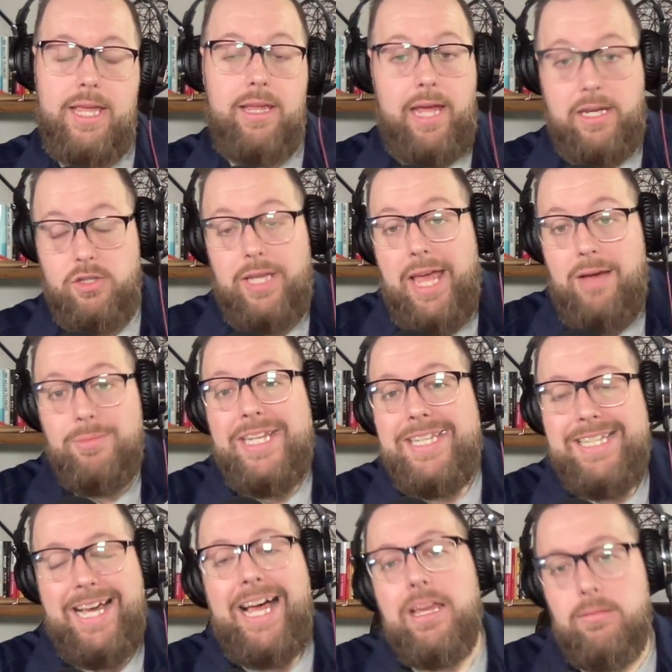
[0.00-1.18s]
Actually, how many
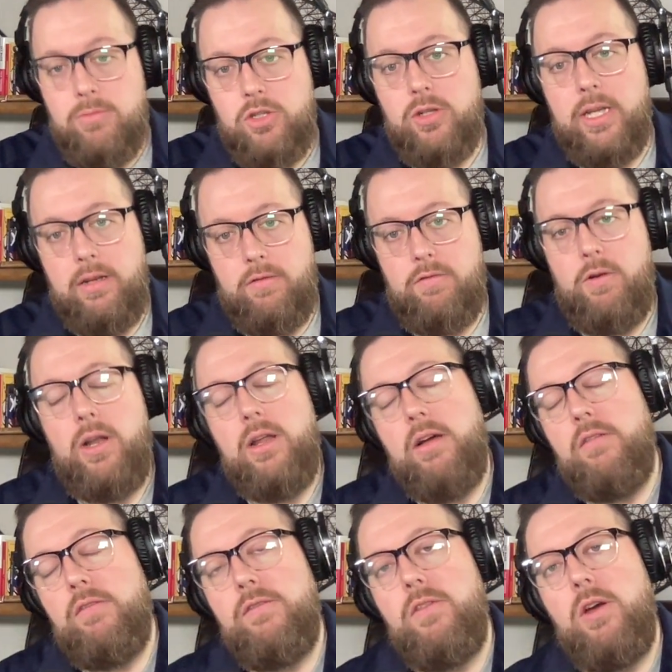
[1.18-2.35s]
times you get in front
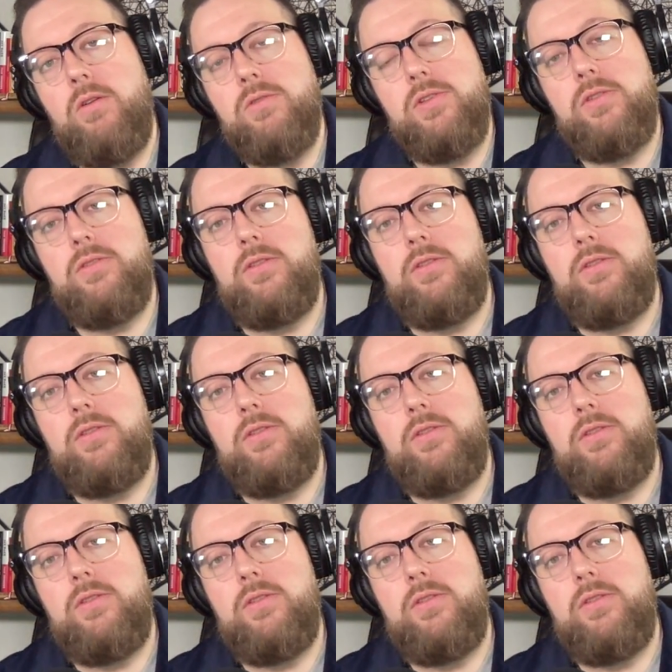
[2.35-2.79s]
of those